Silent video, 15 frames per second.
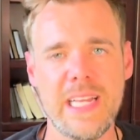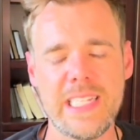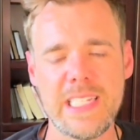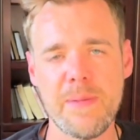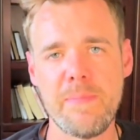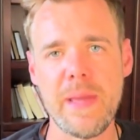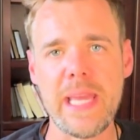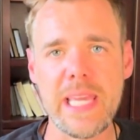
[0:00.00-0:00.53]
To
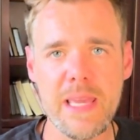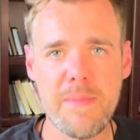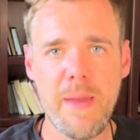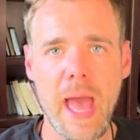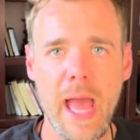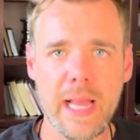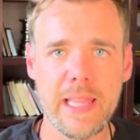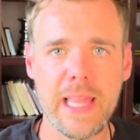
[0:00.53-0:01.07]

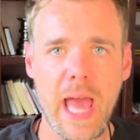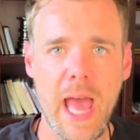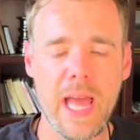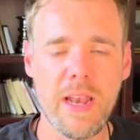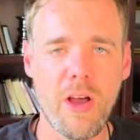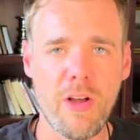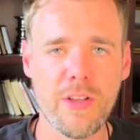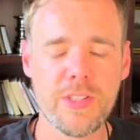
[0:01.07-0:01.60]
piggyback
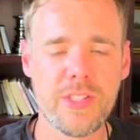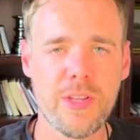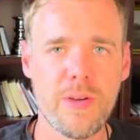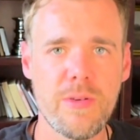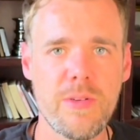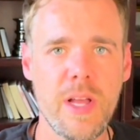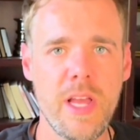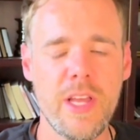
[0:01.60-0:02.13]
that
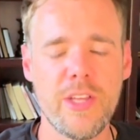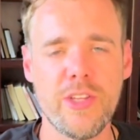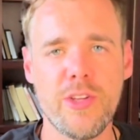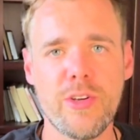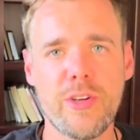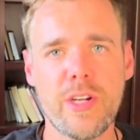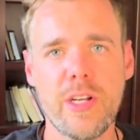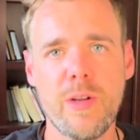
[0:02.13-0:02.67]
also,
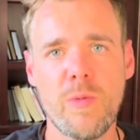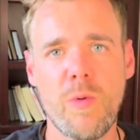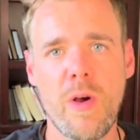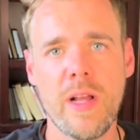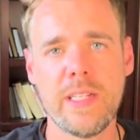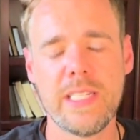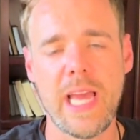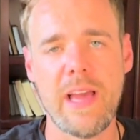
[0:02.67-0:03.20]
you're going to
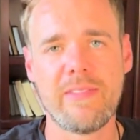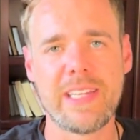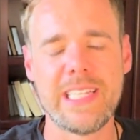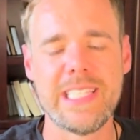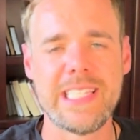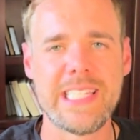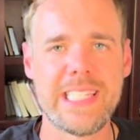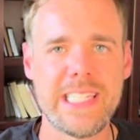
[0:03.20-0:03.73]
want to have
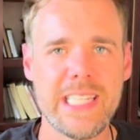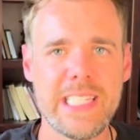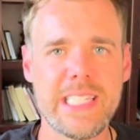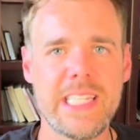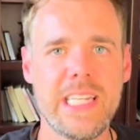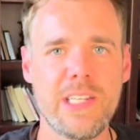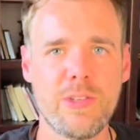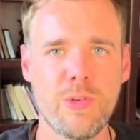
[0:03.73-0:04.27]

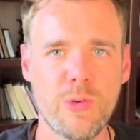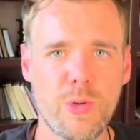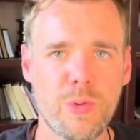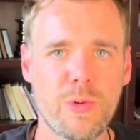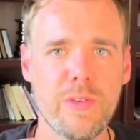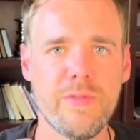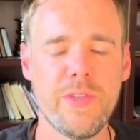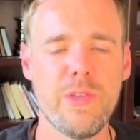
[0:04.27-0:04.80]
consistent Google
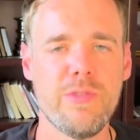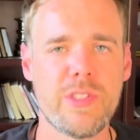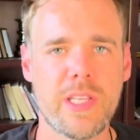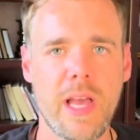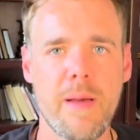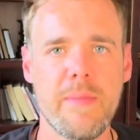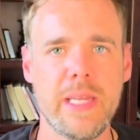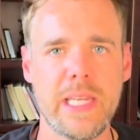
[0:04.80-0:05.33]
reviews
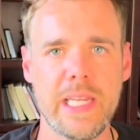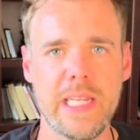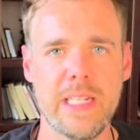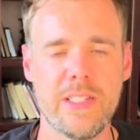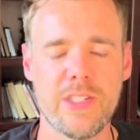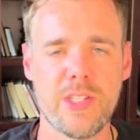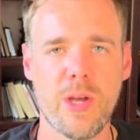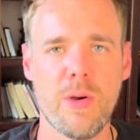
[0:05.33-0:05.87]
coming in.
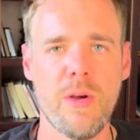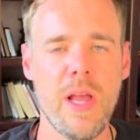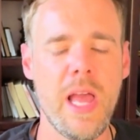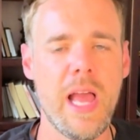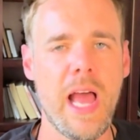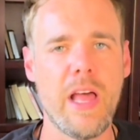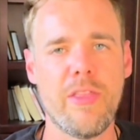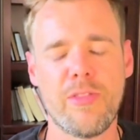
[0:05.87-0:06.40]
So
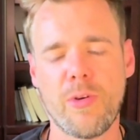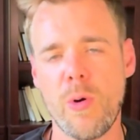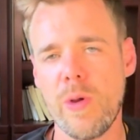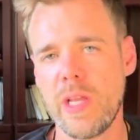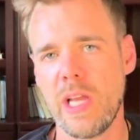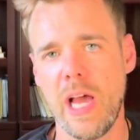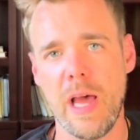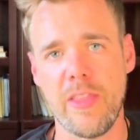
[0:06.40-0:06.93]

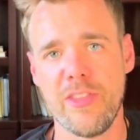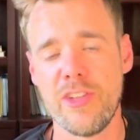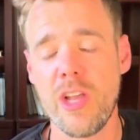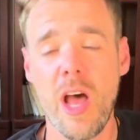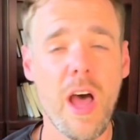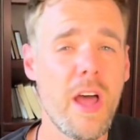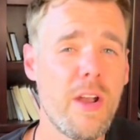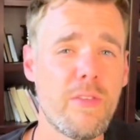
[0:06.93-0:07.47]
throwing a
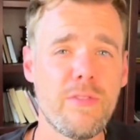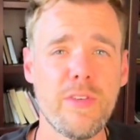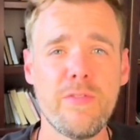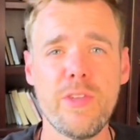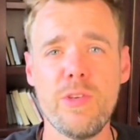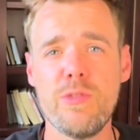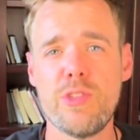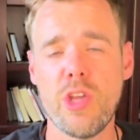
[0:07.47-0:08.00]
ton of
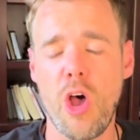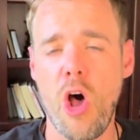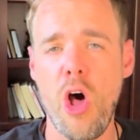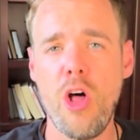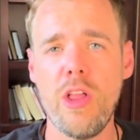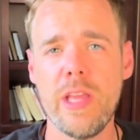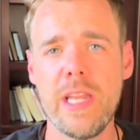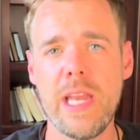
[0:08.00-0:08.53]
reviews
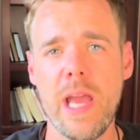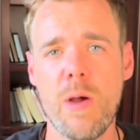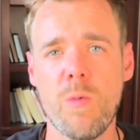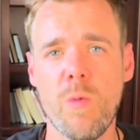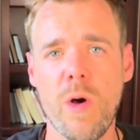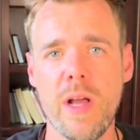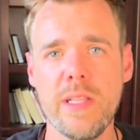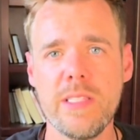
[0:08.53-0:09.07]
all in at
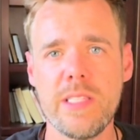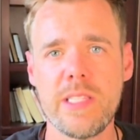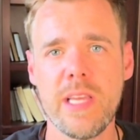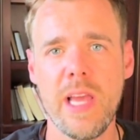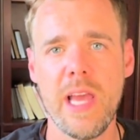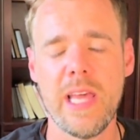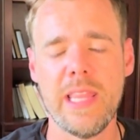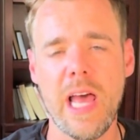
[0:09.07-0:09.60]
once,
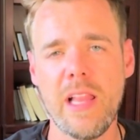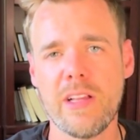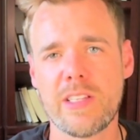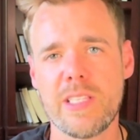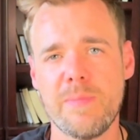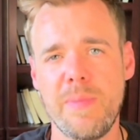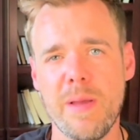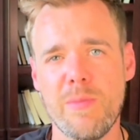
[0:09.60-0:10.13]
that looks
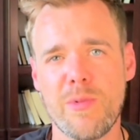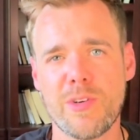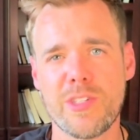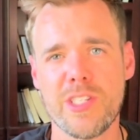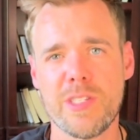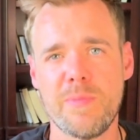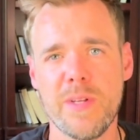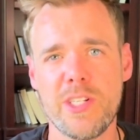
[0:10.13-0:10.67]
a bit more
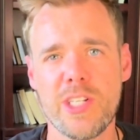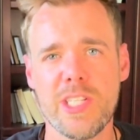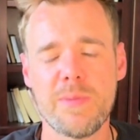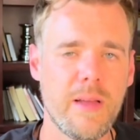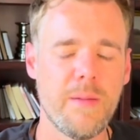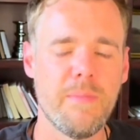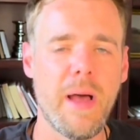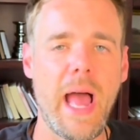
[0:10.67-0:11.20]
suspicious,
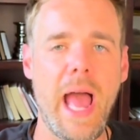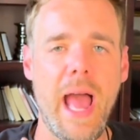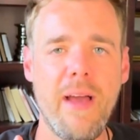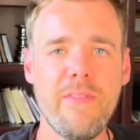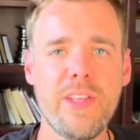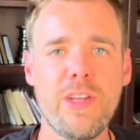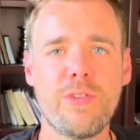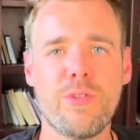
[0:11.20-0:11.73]
but
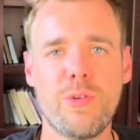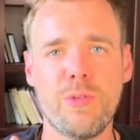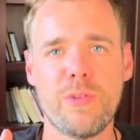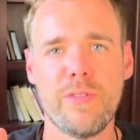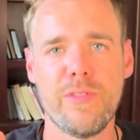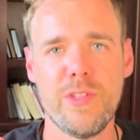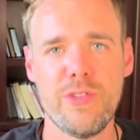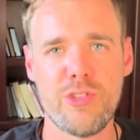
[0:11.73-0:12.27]
having your Google
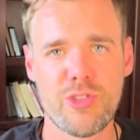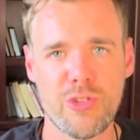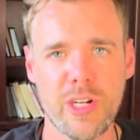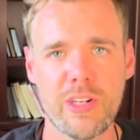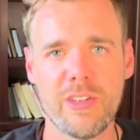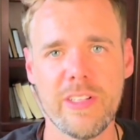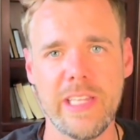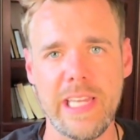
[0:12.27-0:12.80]
reviews
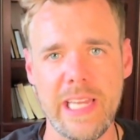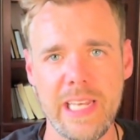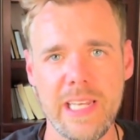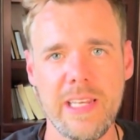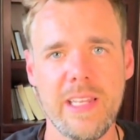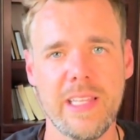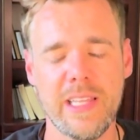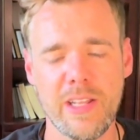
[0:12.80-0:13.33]
trickle in
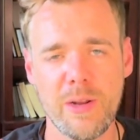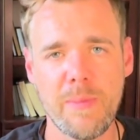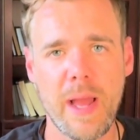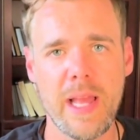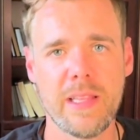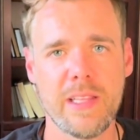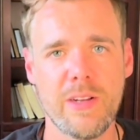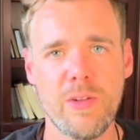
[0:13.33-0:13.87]
little by
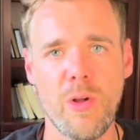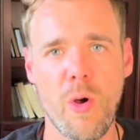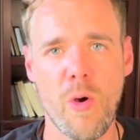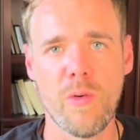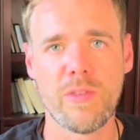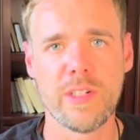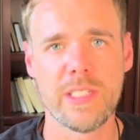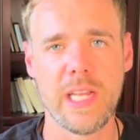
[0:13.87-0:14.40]
little
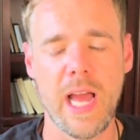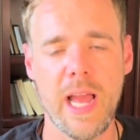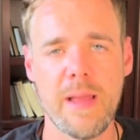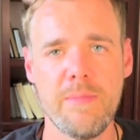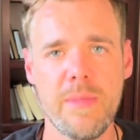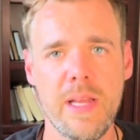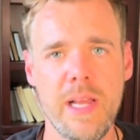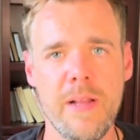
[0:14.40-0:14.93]
over time,